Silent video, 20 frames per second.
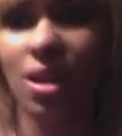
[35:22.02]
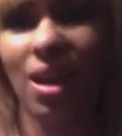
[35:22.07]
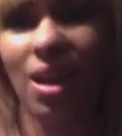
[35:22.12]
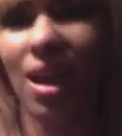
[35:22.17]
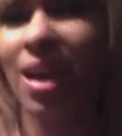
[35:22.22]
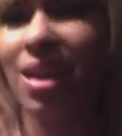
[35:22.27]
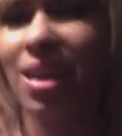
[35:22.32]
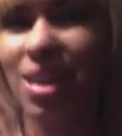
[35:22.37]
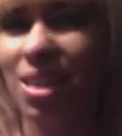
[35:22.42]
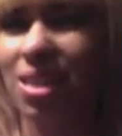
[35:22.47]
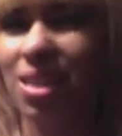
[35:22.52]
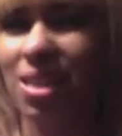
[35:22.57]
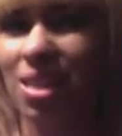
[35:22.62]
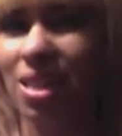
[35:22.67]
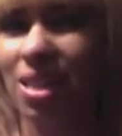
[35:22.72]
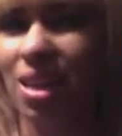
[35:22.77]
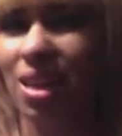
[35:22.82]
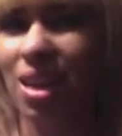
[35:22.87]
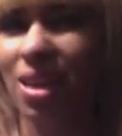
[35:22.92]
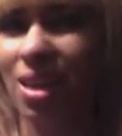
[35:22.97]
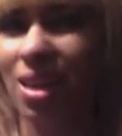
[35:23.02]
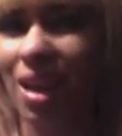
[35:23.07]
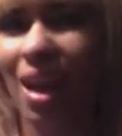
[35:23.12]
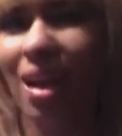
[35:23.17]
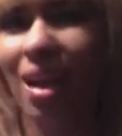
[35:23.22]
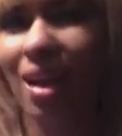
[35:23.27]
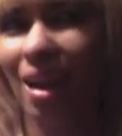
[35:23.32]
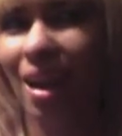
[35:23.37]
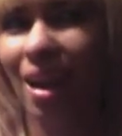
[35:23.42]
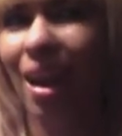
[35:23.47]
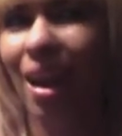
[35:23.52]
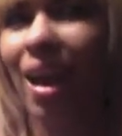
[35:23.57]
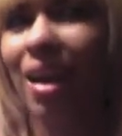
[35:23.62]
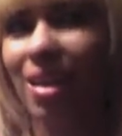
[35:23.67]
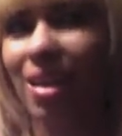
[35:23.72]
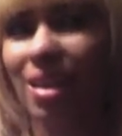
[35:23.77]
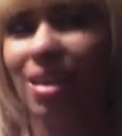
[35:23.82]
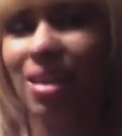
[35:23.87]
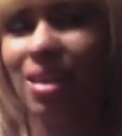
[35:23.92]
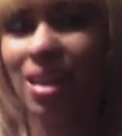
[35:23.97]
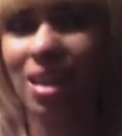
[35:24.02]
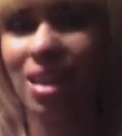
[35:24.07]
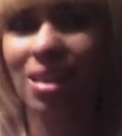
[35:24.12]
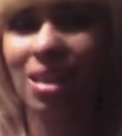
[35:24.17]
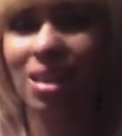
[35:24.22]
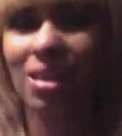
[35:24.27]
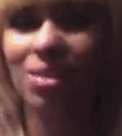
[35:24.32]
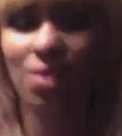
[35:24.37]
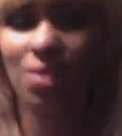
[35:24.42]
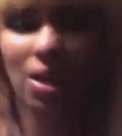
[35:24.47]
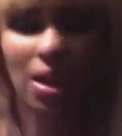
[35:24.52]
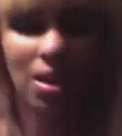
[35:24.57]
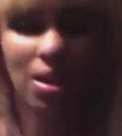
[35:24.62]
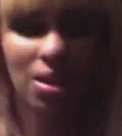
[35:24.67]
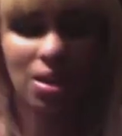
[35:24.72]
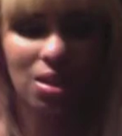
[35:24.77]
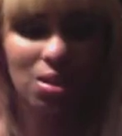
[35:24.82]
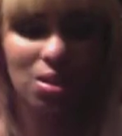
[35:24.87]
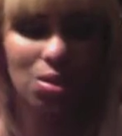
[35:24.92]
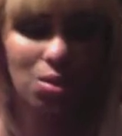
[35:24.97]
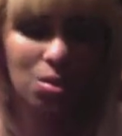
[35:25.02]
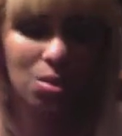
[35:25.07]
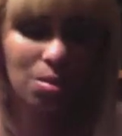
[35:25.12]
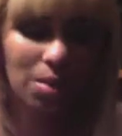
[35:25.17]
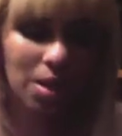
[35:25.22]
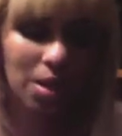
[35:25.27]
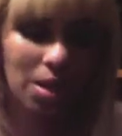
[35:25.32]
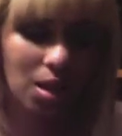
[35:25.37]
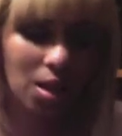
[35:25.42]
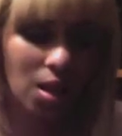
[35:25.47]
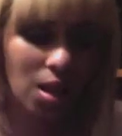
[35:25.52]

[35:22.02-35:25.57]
I kind of see that. I can get that. That's fine. That's cool with me.